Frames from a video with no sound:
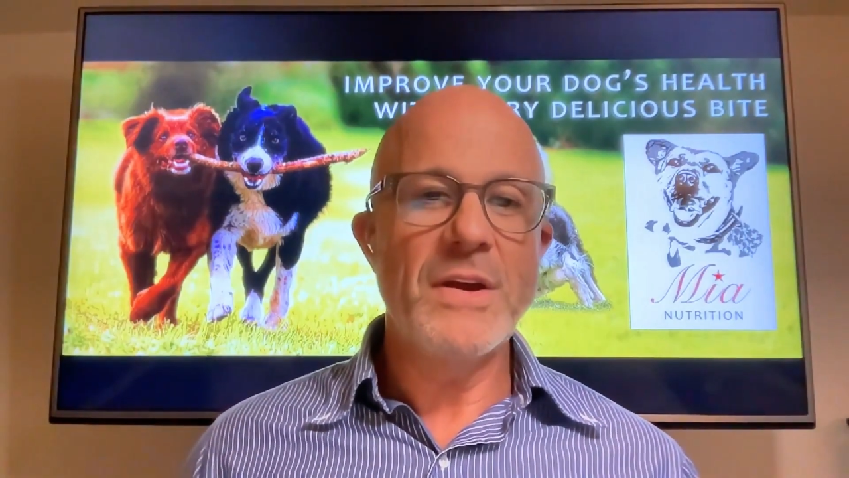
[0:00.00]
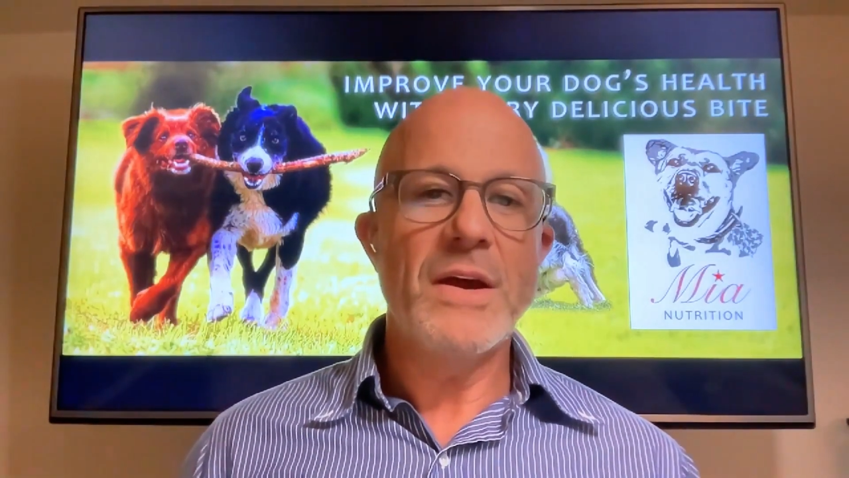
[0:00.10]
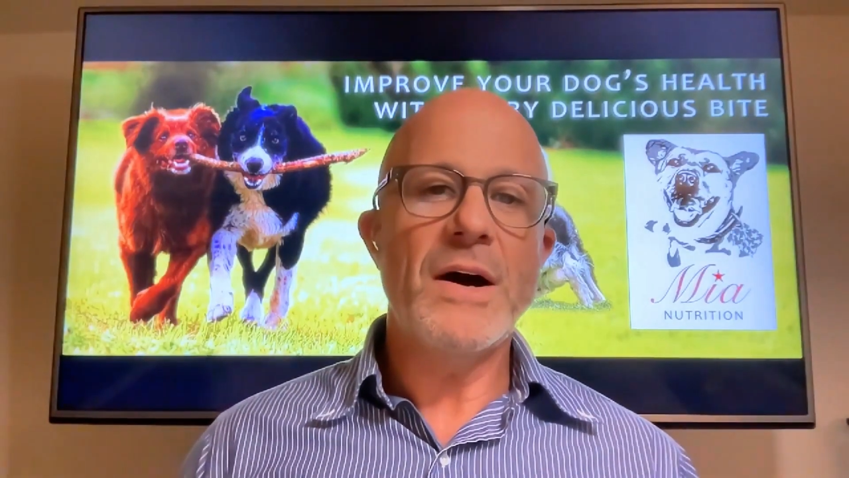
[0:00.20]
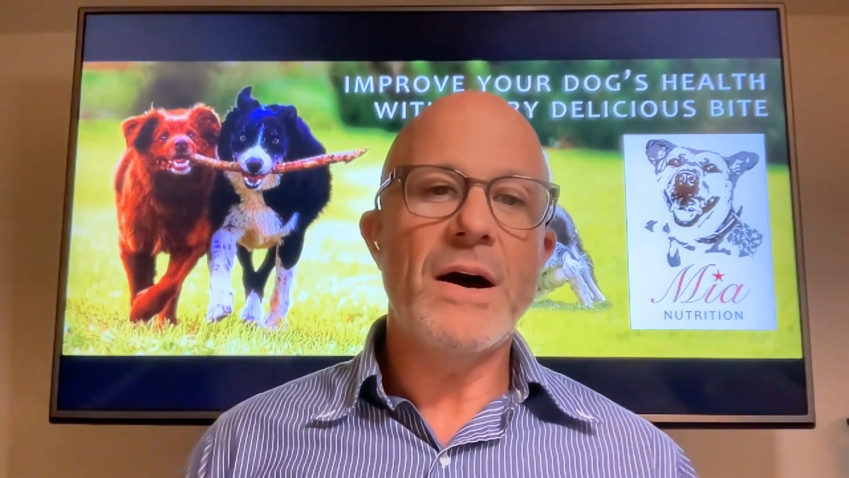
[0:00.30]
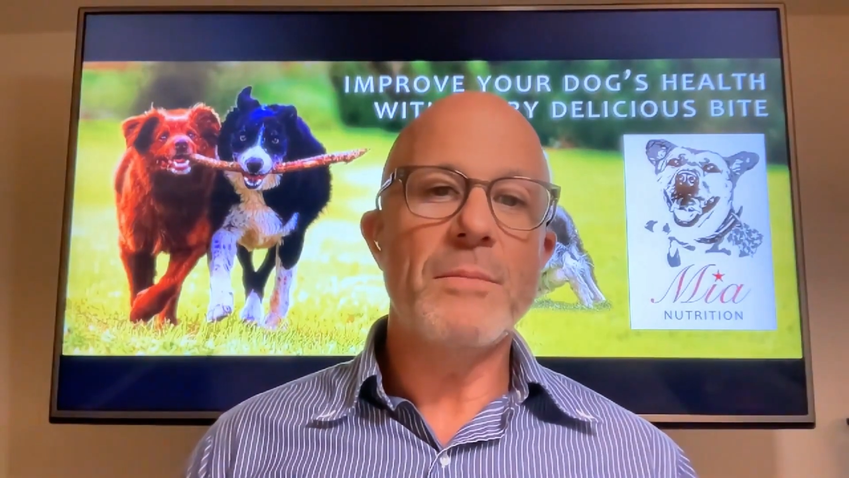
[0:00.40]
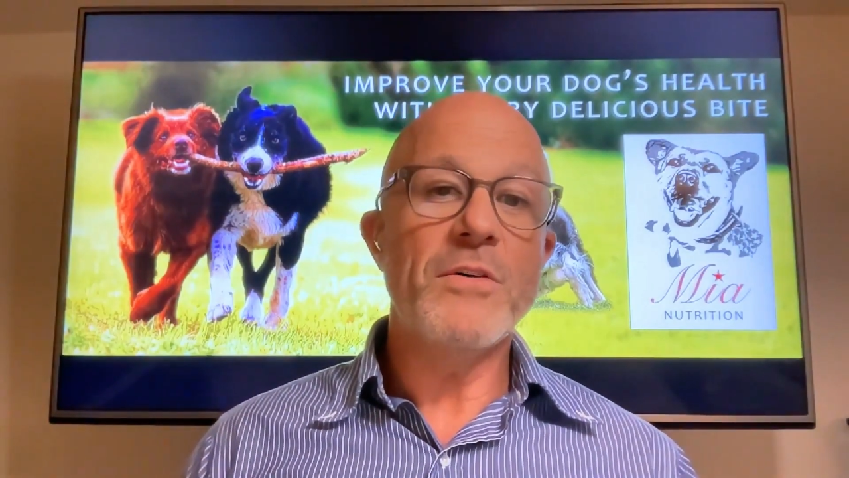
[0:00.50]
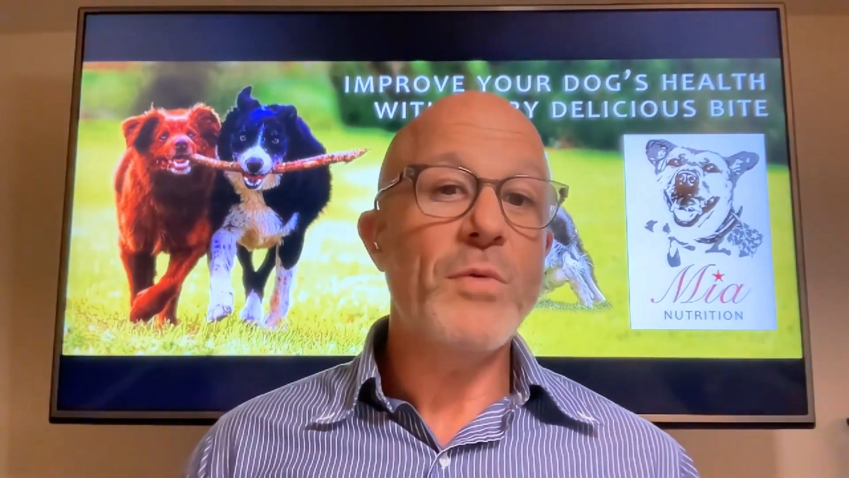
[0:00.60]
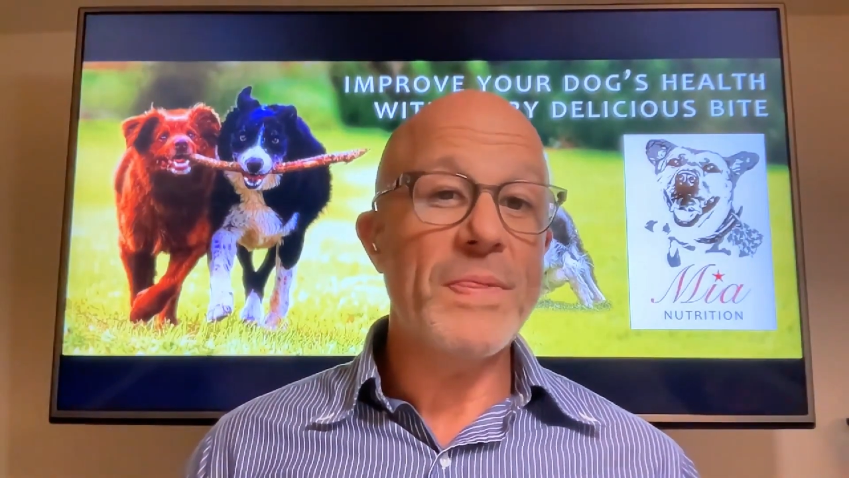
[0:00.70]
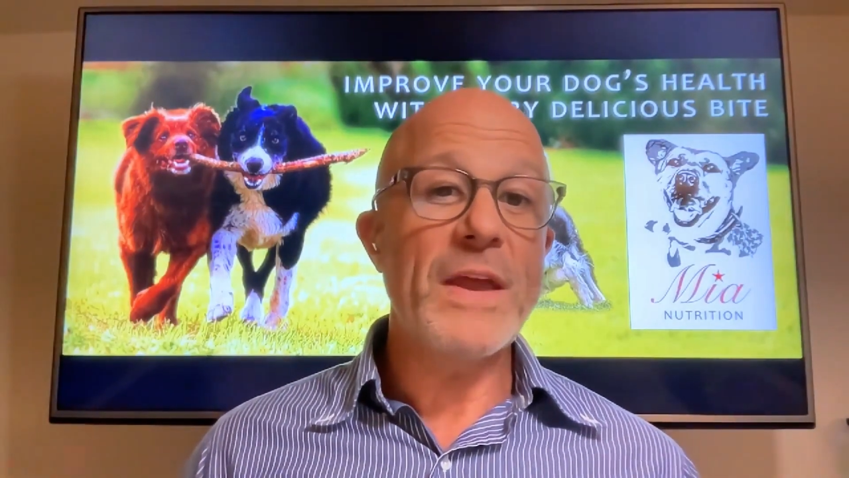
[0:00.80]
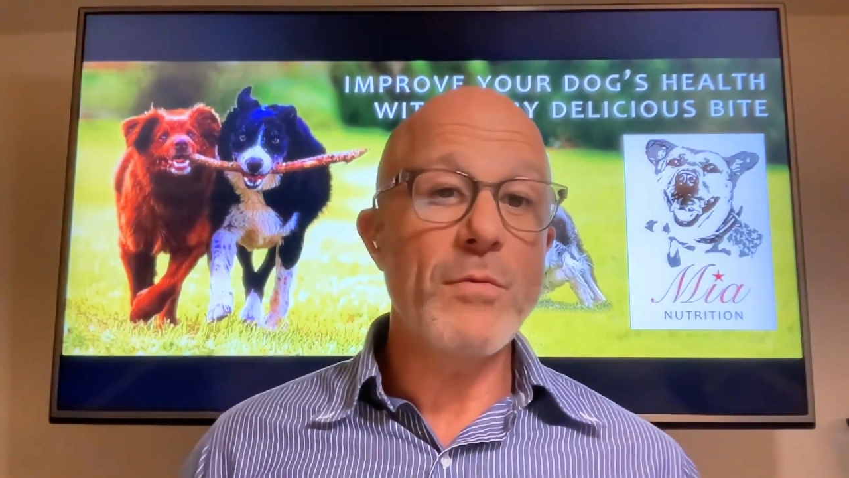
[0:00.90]
of
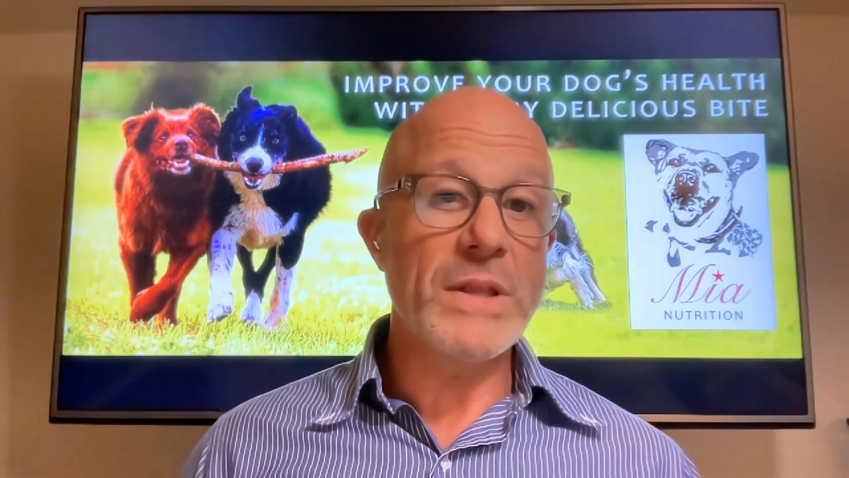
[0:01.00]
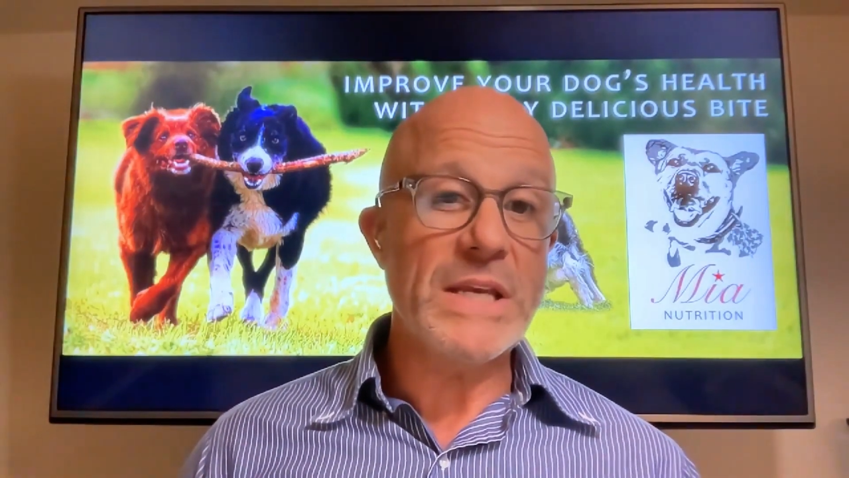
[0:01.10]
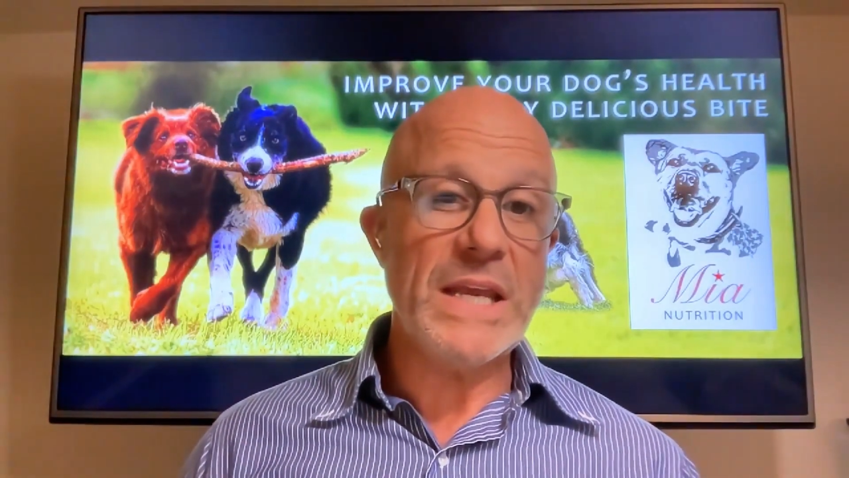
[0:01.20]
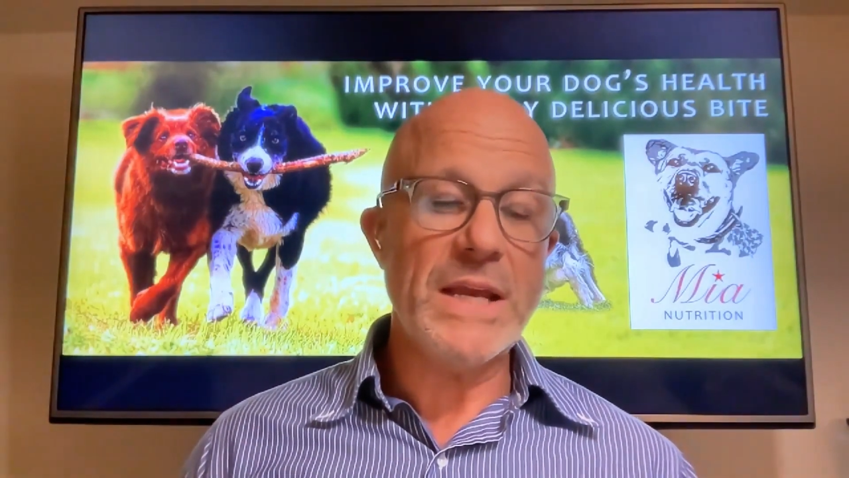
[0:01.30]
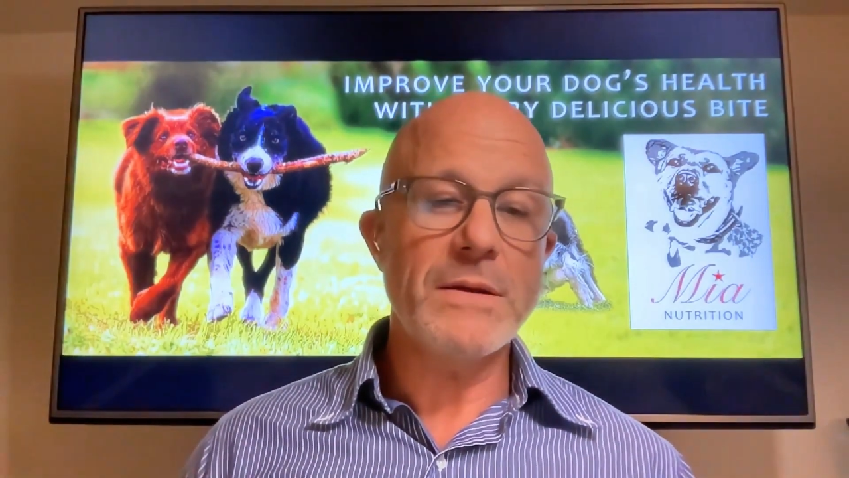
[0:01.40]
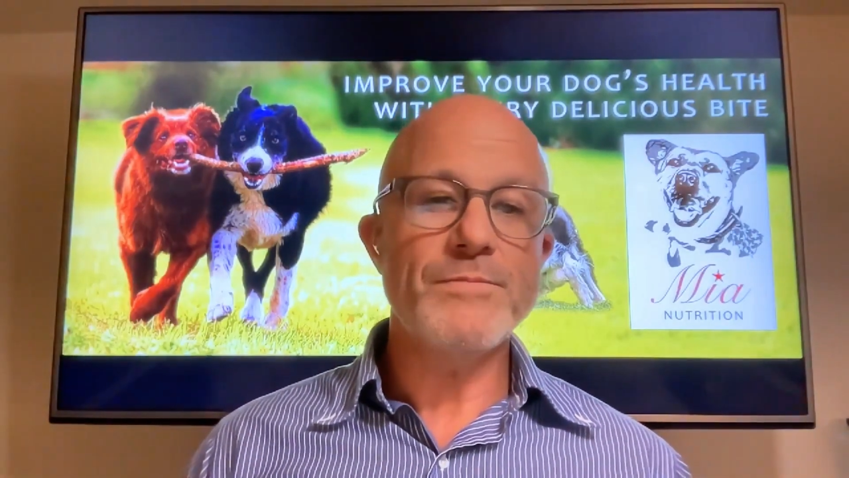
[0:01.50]
what they really need.